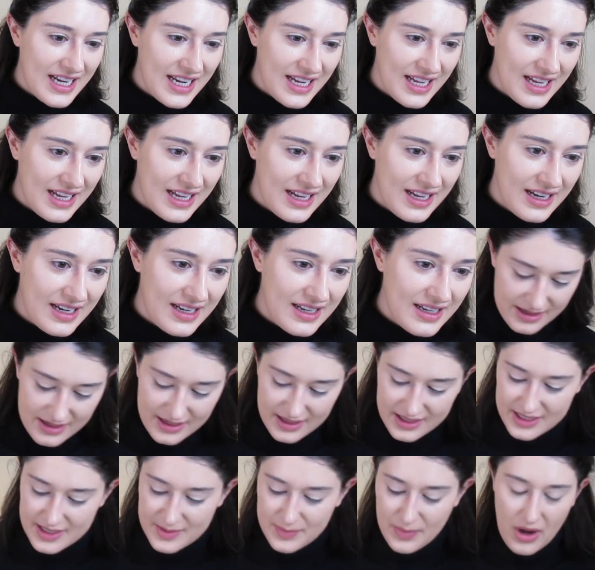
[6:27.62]
need
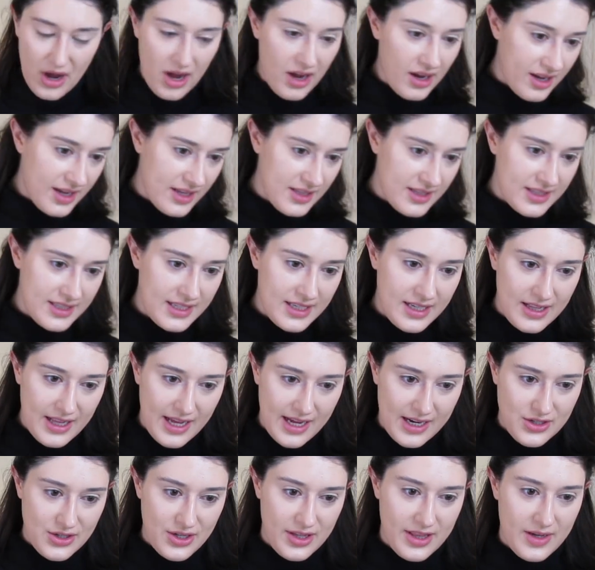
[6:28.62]
to spot conceal.
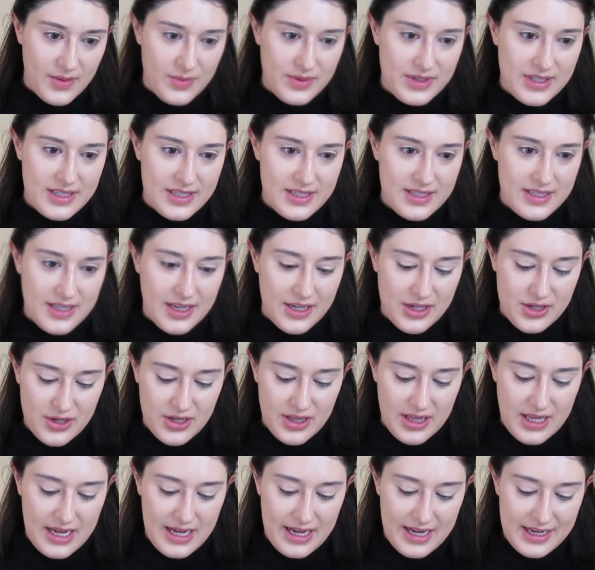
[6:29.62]
Actually, that was such a
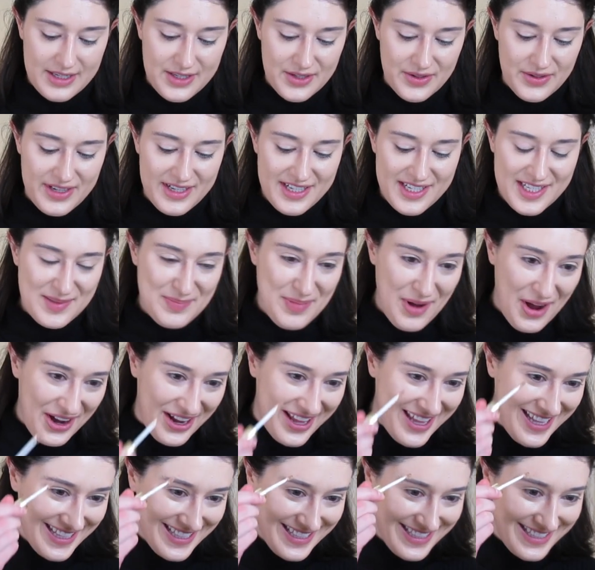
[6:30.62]
lie. I do need to spot
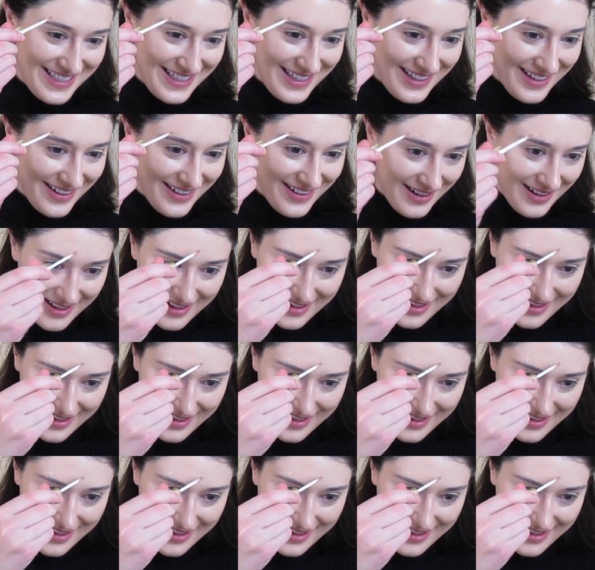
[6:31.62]
conceal.